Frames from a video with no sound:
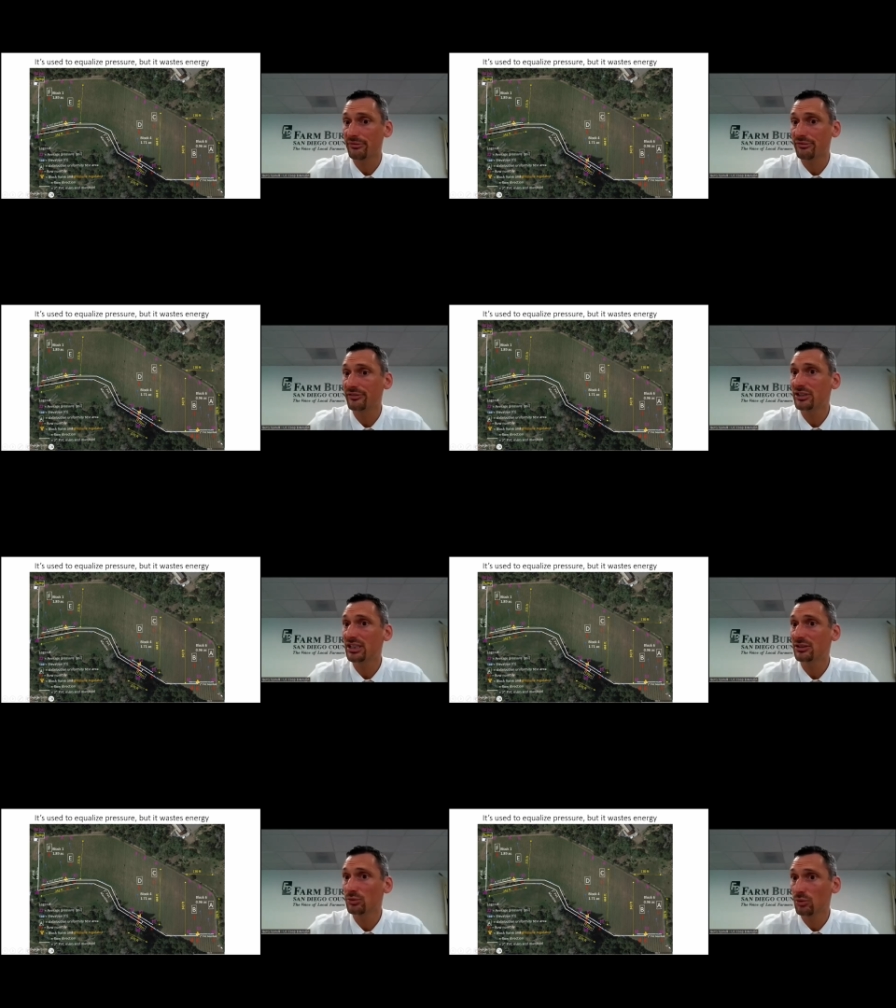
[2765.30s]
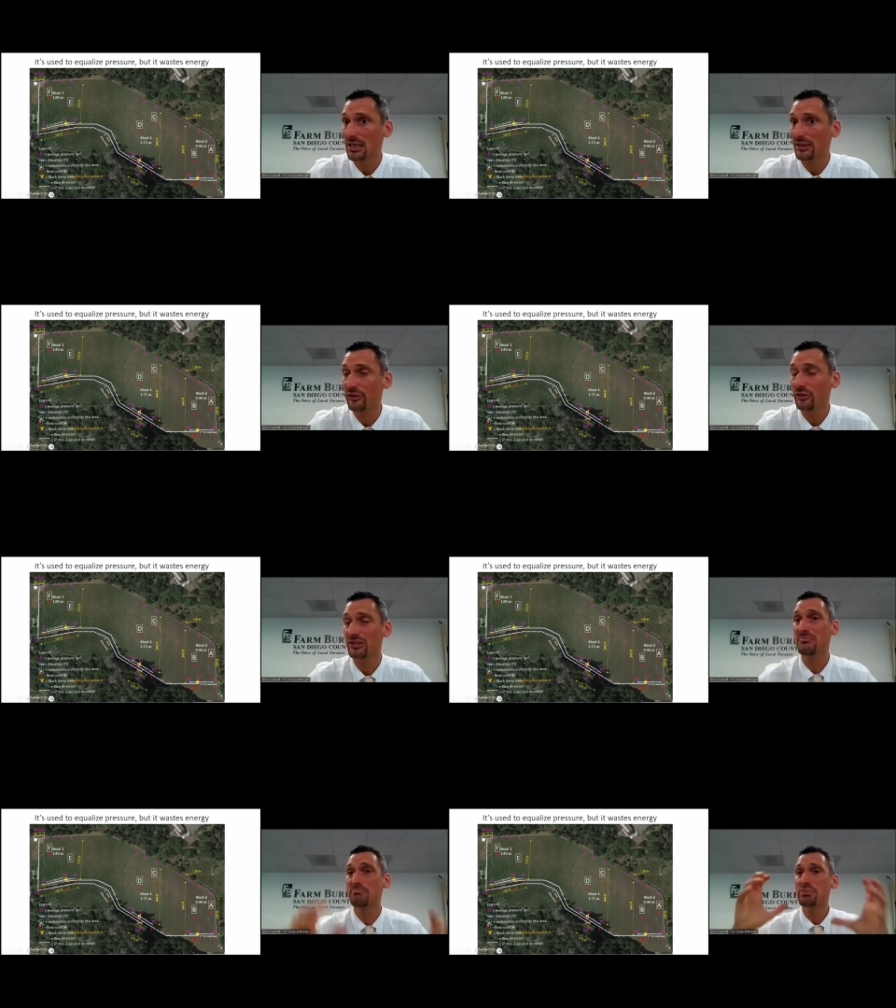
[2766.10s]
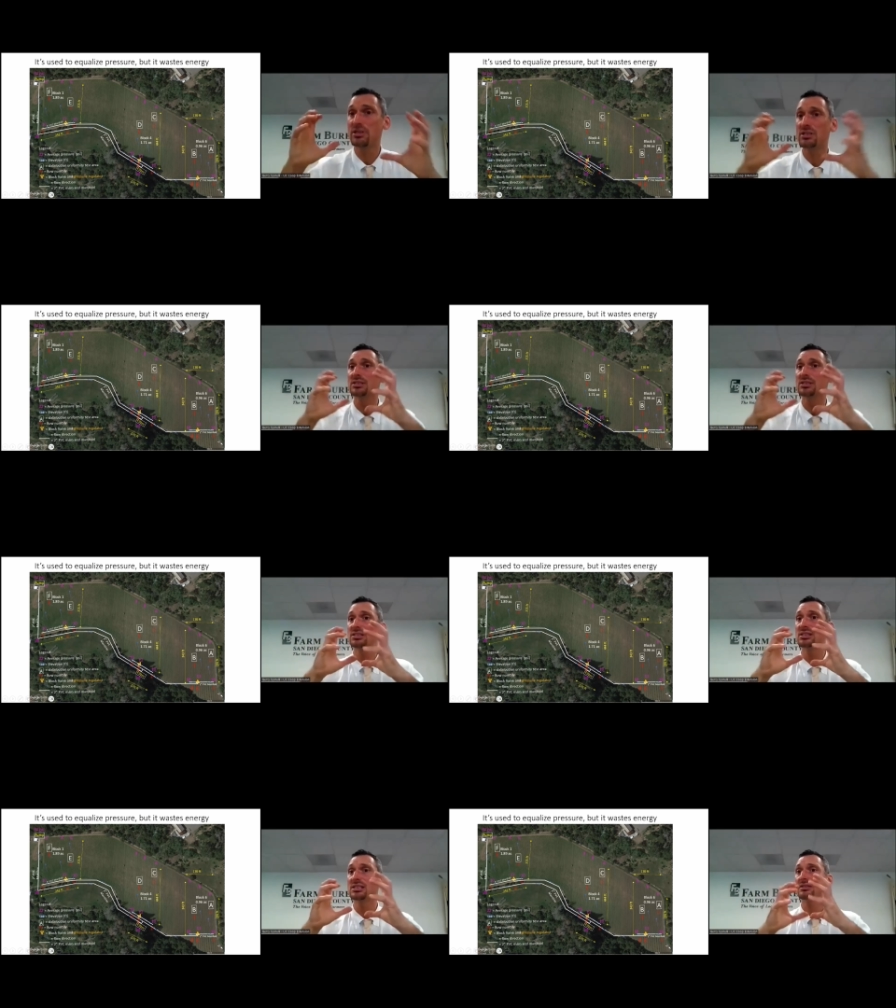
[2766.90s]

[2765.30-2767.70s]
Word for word: from 15 to 12. So it burns,